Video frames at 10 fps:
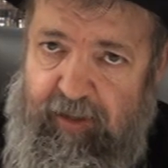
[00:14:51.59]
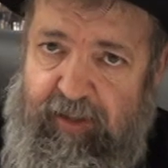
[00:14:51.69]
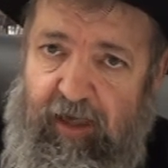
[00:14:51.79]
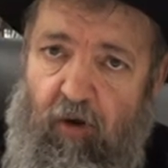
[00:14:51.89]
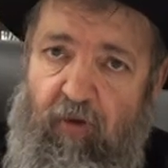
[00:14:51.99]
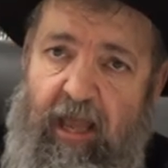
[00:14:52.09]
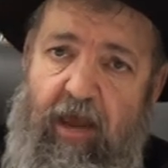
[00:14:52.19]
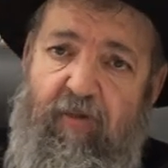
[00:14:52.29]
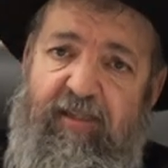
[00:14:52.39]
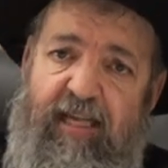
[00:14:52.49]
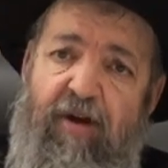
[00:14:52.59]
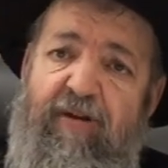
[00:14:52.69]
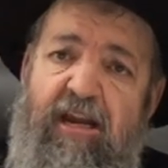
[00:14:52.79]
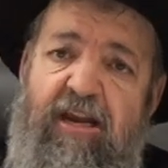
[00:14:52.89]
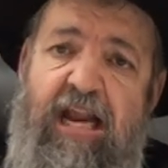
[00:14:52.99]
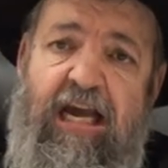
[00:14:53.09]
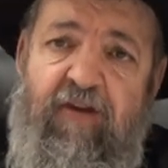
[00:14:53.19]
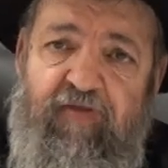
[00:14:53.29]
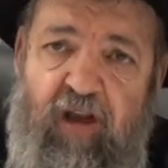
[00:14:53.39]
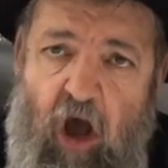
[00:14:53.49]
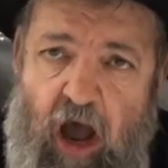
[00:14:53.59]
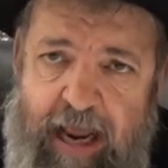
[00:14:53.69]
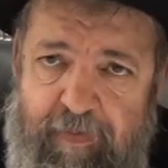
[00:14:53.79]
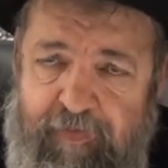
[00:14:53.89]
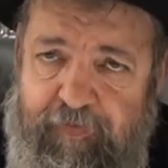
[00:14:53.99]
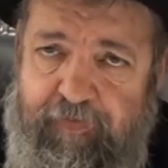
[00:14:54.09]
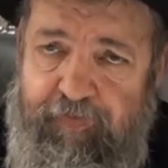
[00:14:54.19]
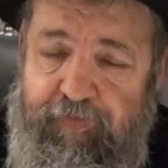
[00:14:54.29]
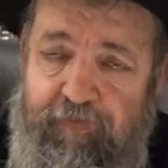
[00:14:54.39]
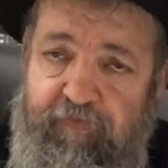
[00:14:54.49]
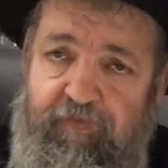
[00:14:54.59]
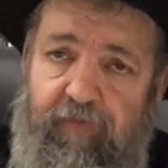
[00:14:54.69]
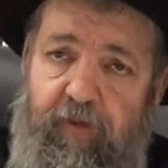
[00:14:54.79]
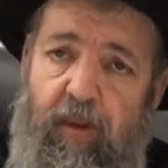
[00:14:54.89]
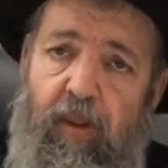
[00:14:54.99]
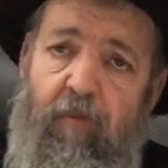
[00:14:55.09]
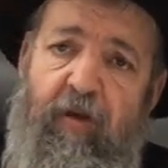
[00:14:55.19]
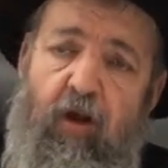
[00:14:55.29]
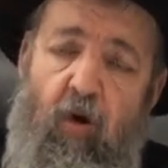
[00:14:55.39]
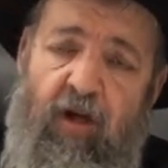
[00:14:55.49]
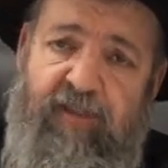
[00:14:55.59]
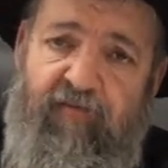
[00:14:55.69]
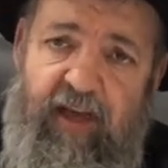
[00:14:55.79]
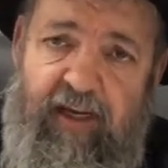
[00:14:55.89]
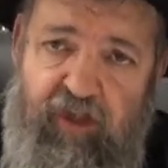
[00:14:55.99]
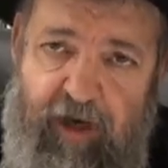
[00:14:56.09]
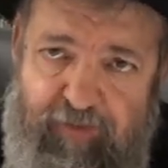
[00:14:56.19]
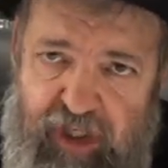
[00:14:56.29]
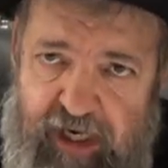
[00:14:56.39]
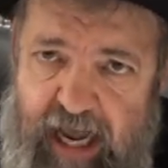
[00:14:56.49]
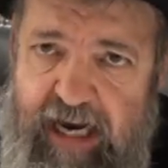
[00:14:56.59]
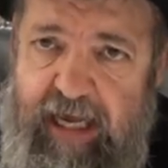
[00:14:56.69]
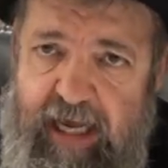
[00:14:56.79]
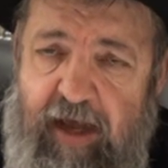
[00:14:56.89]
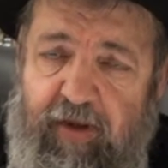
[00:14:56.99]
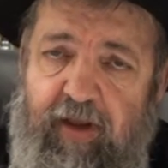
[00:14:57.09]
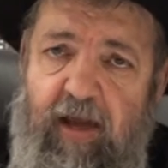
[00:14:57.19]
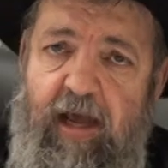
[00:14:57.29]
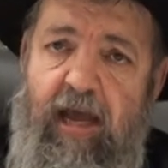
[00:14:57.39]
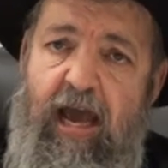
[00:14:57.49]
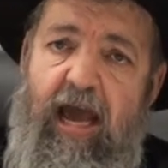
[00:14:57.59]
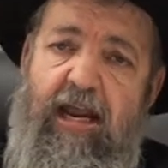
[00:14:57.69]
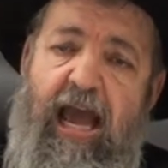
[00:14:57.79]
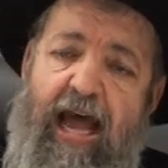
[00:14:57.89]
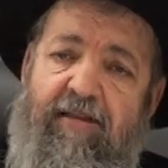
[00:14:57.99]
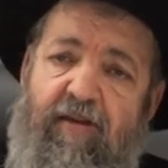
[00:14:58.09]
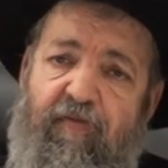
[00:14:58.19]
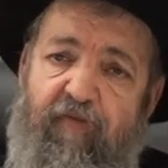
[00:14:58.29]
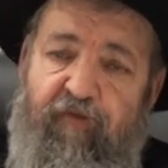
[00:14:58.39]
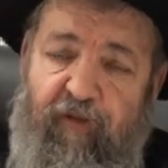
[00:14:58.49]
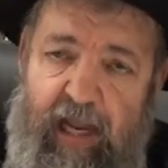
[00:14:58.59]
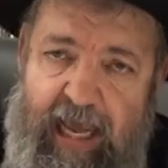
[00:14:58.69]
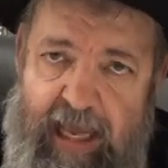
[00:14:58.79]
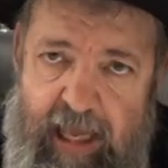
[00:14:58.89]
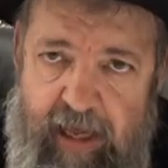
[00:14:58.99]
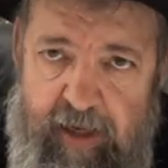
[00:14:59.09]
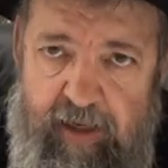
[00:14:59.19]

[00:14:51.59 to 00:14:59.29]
So he was here in the nick of time because of the Egyptian that he killed and he had to flee.